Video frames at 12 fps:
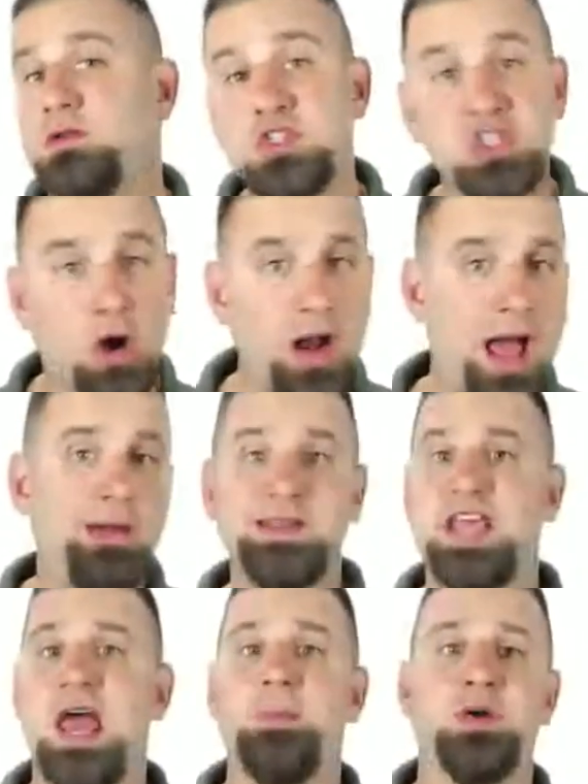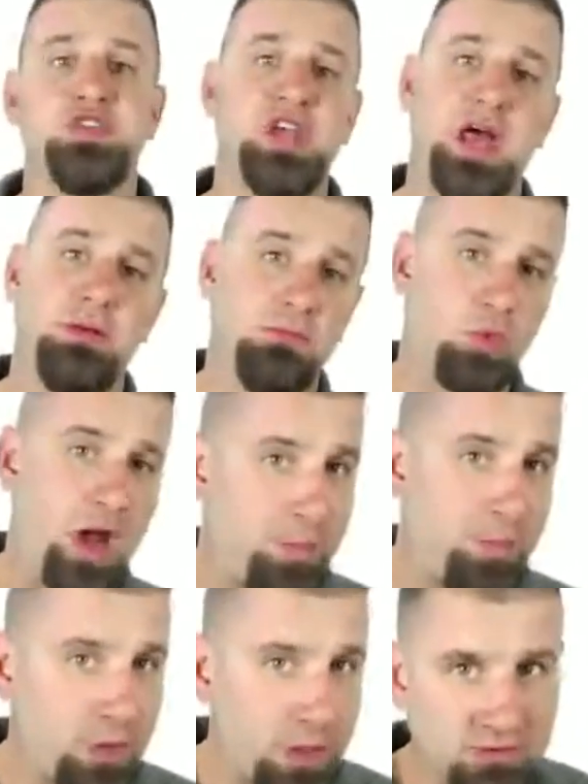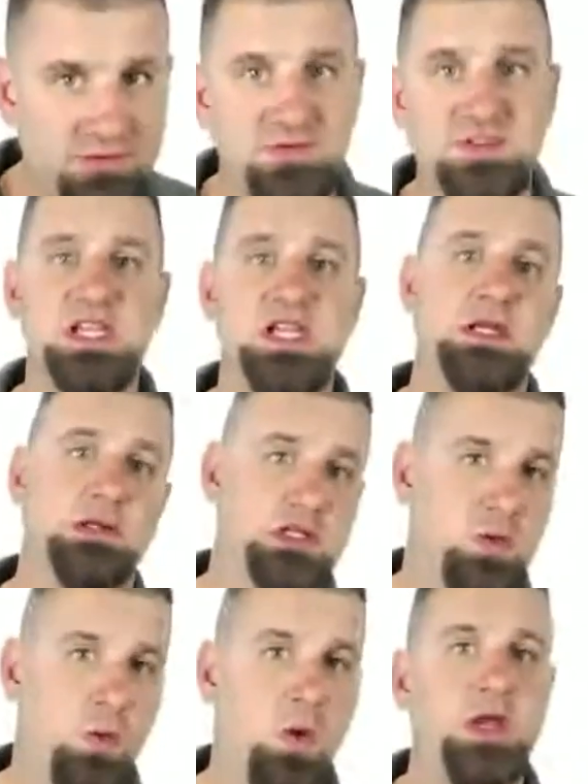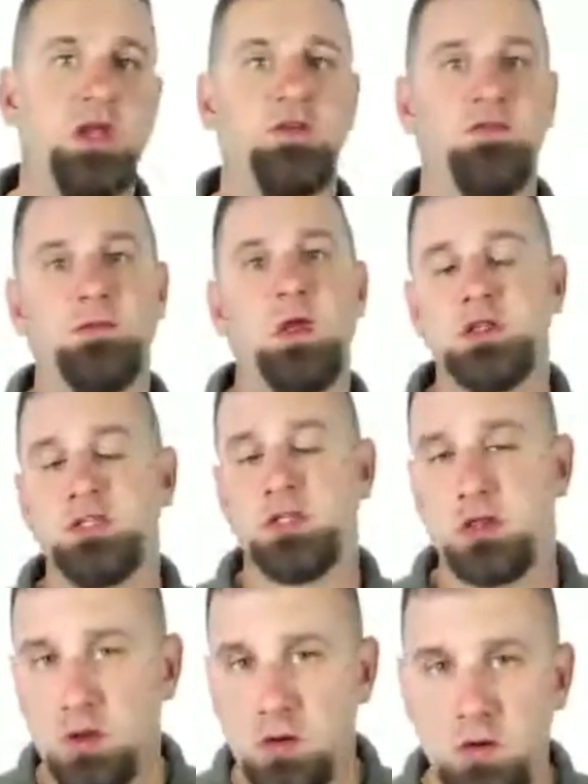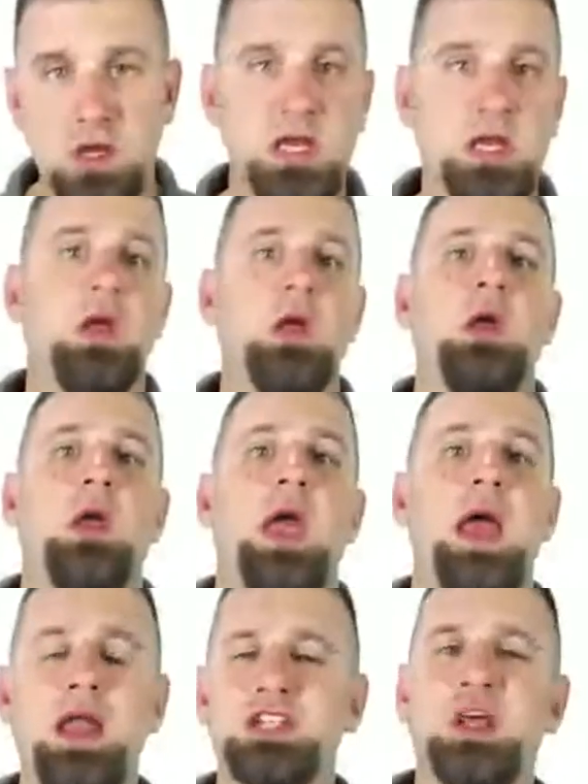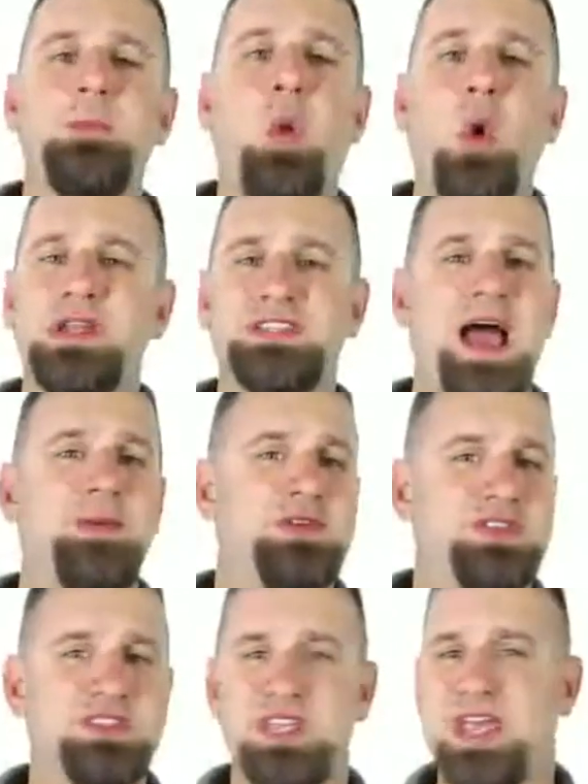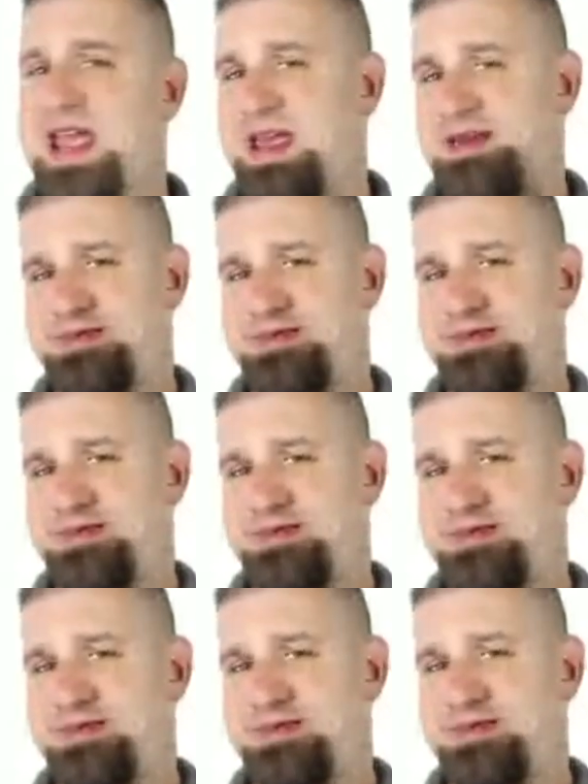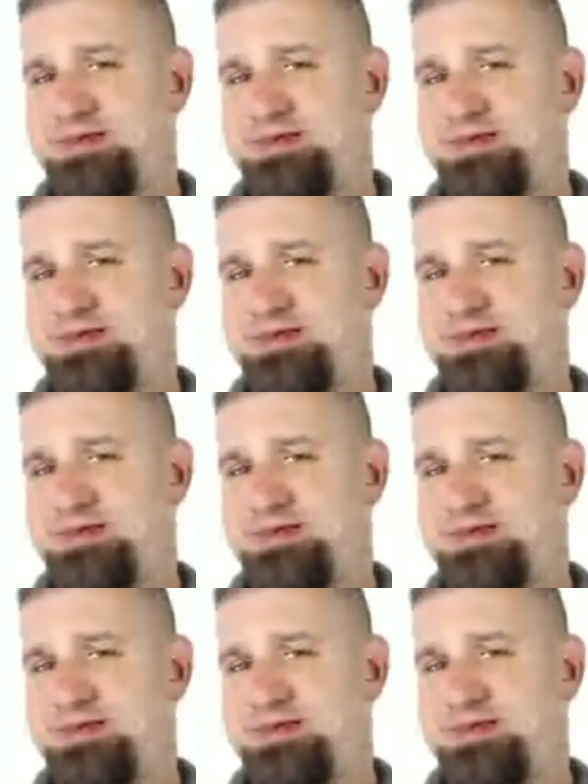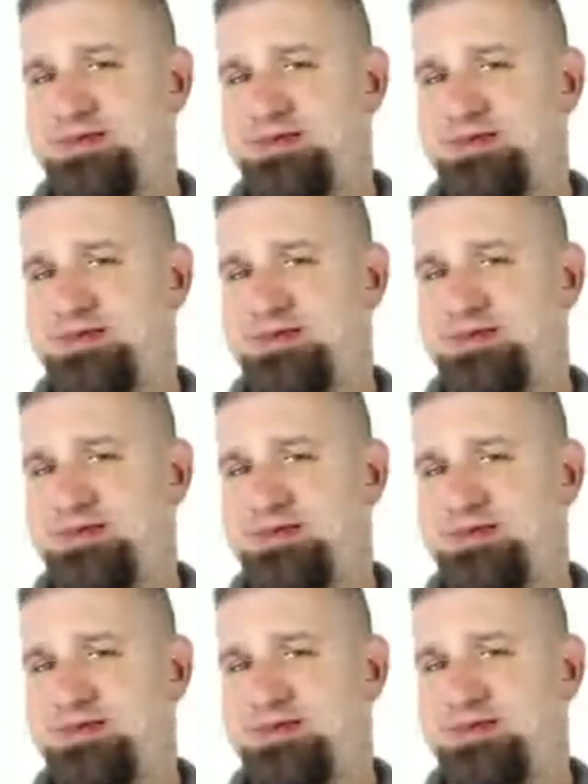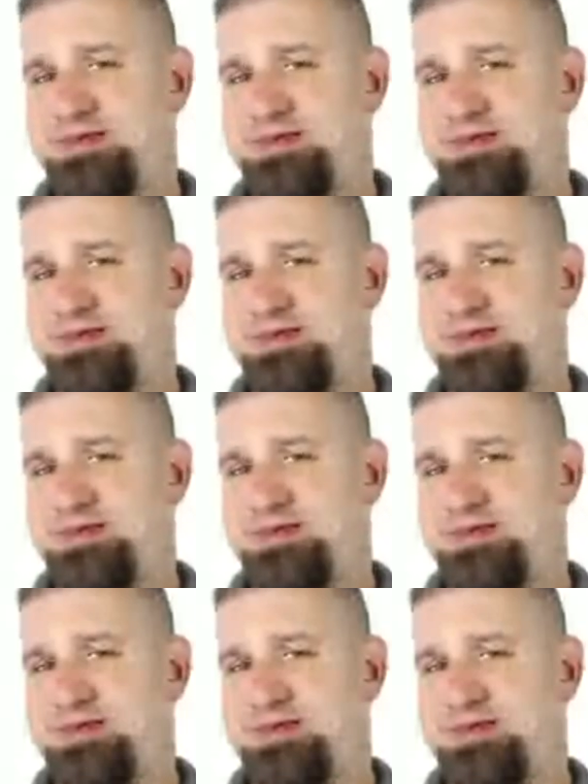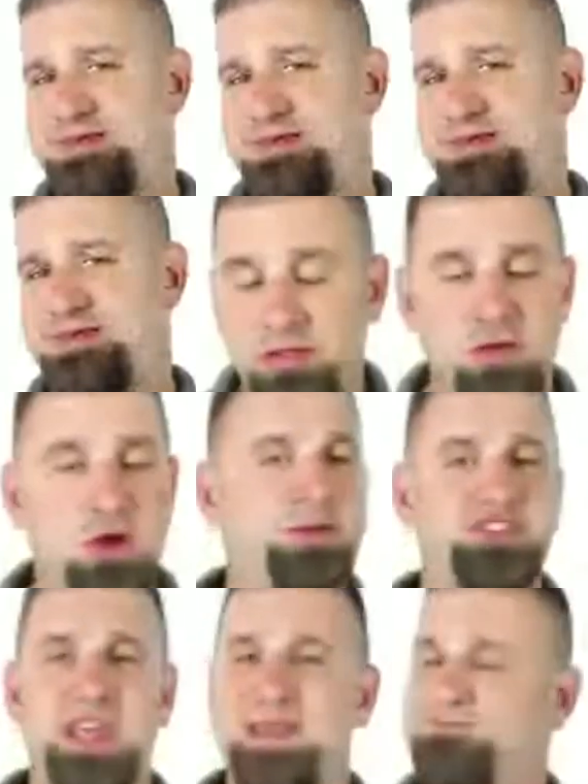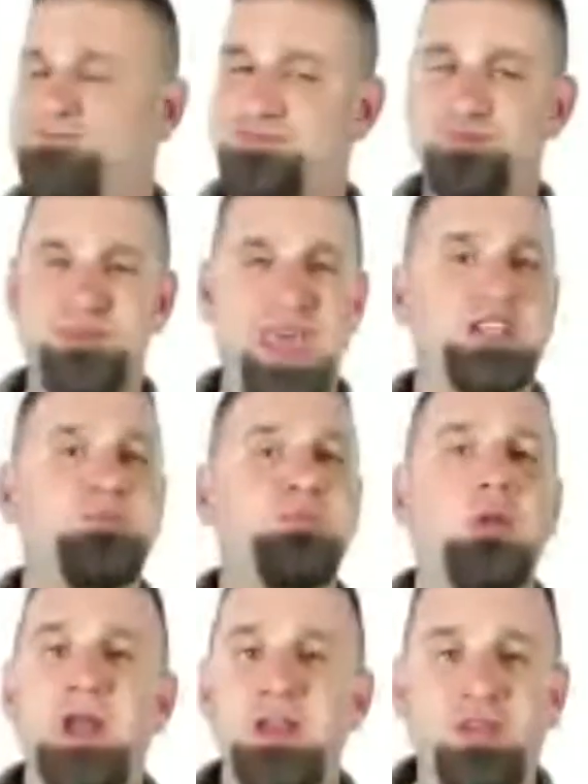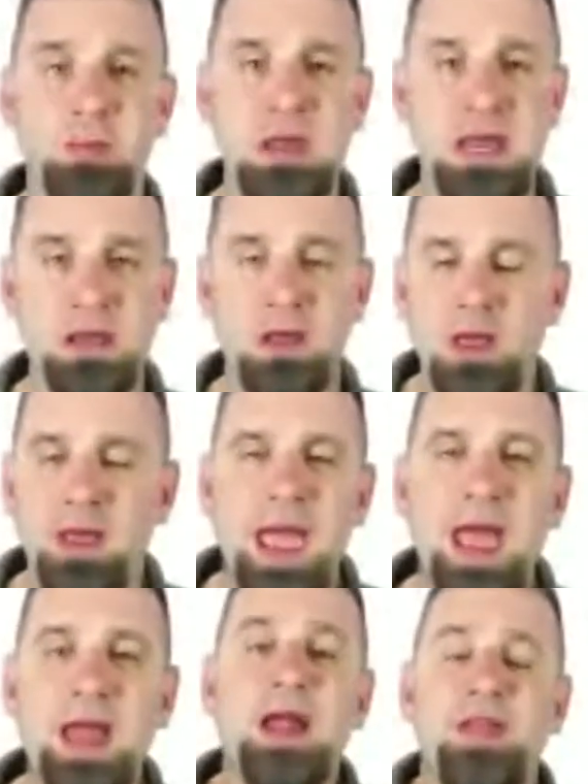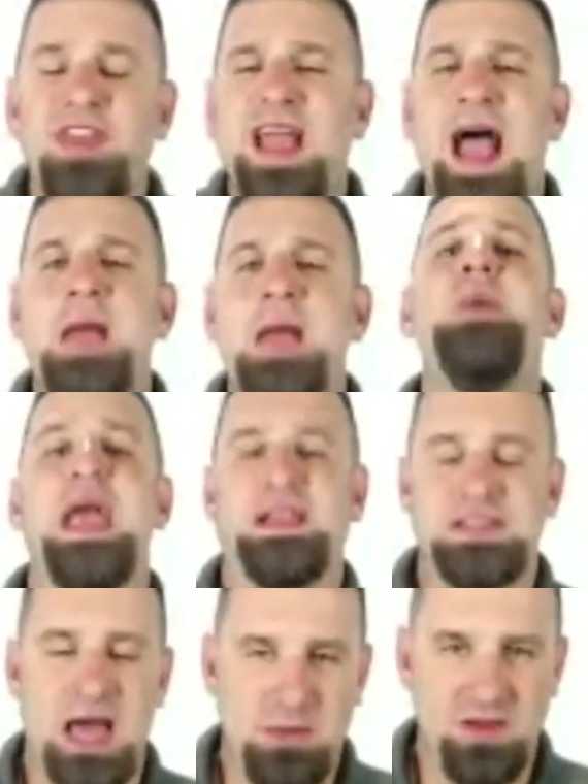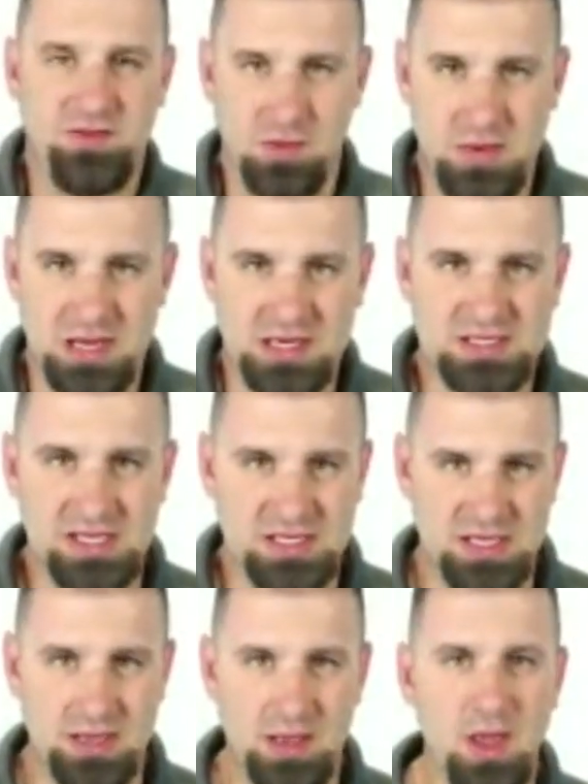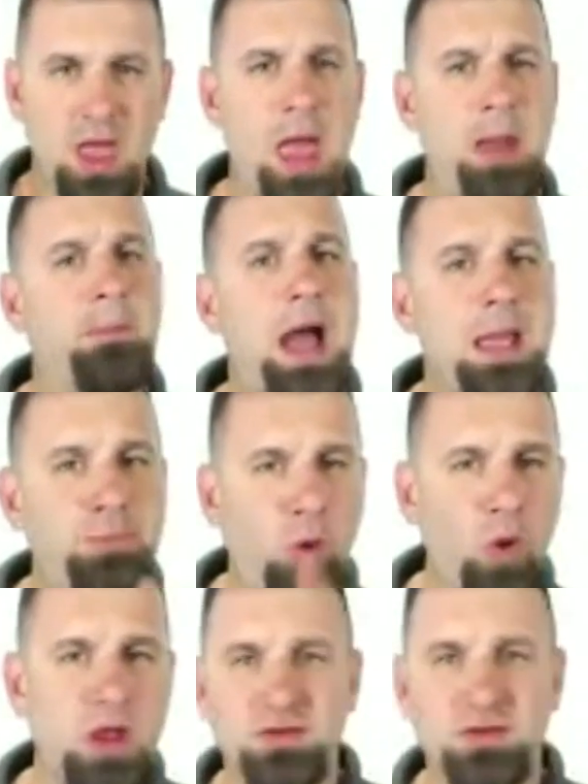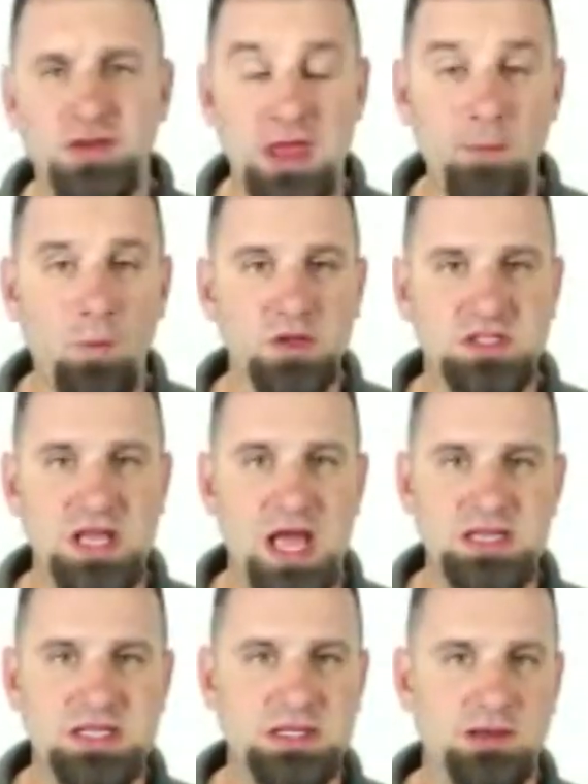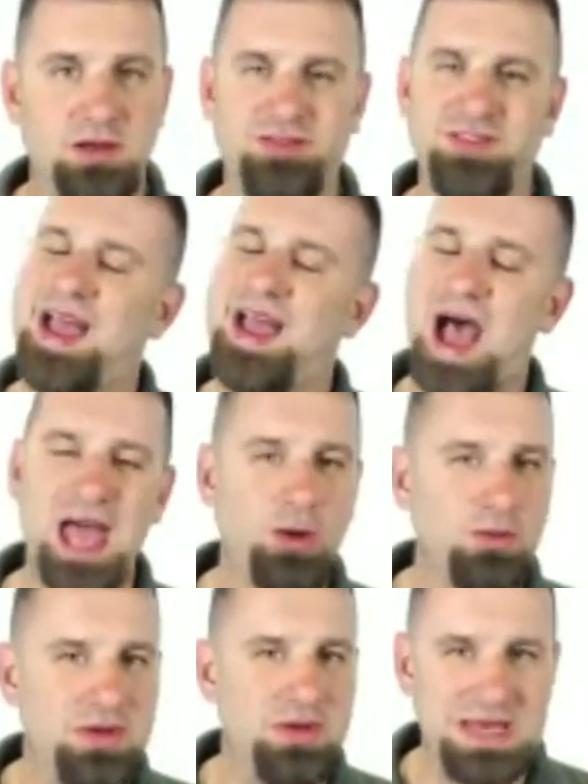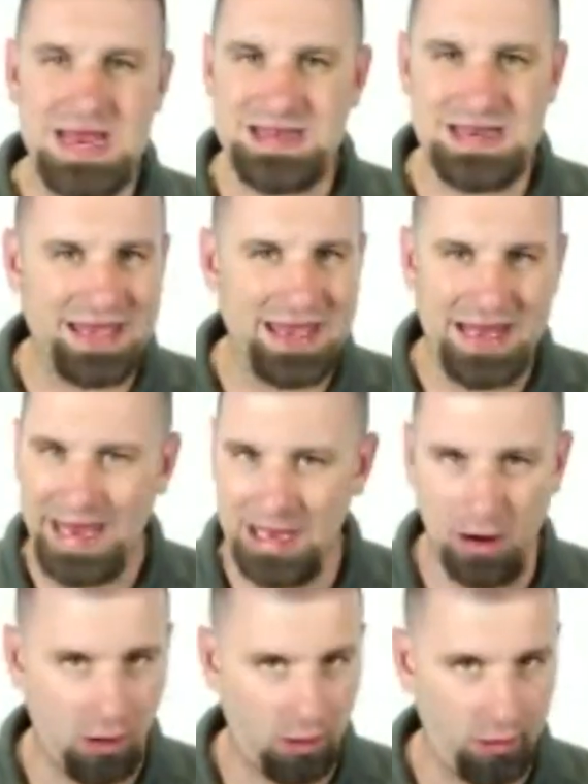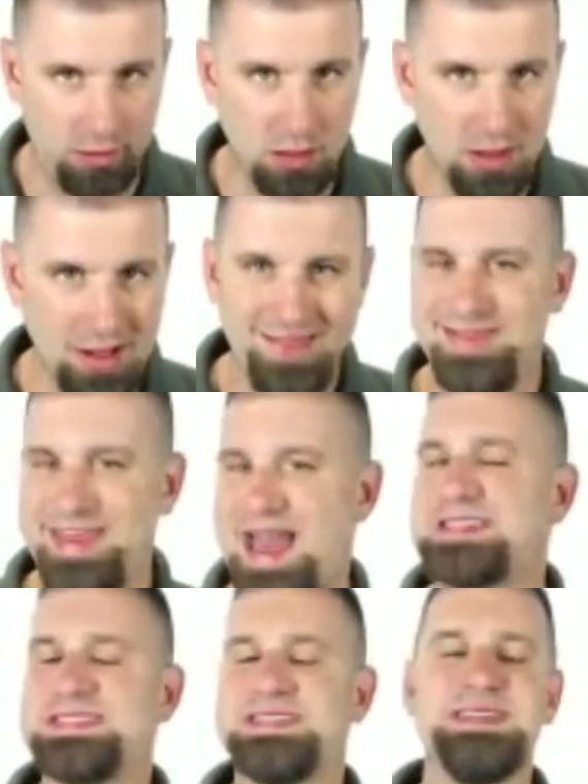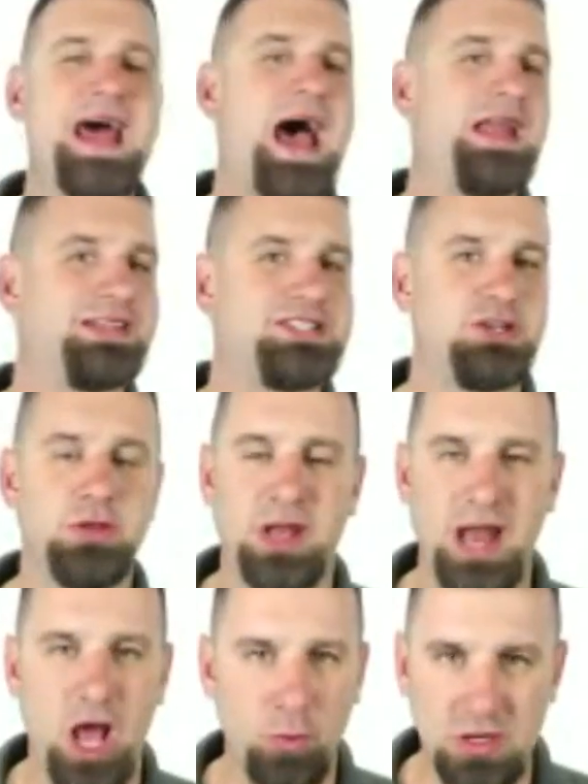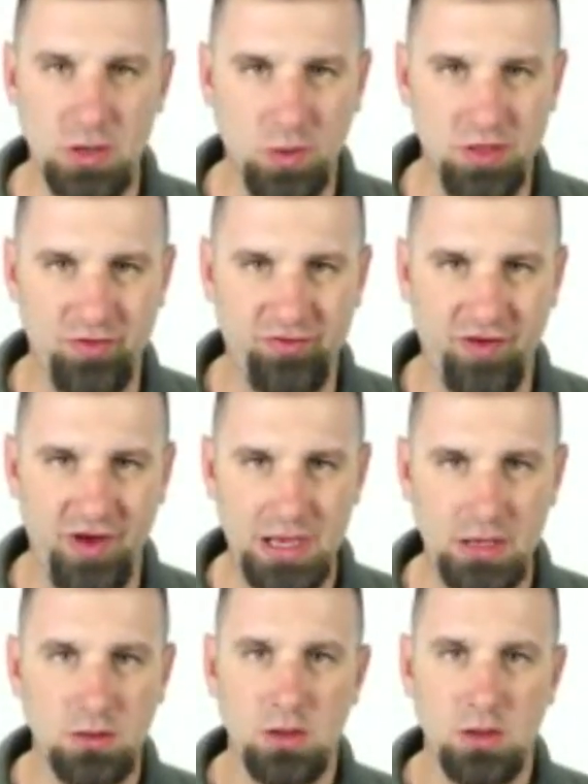Start out at 10%, ramp it up to 15, to 20, to 30. And at some point in time, you say, time out, that's enough. You don't need to hit me any harder than that. And I remember saying at about 30%, that's plenty for me. And the guy picked on me for being a sissy. And my point to him was the idea of, I don't need to get hit hard. That's not necessarily going to help me to win the fight.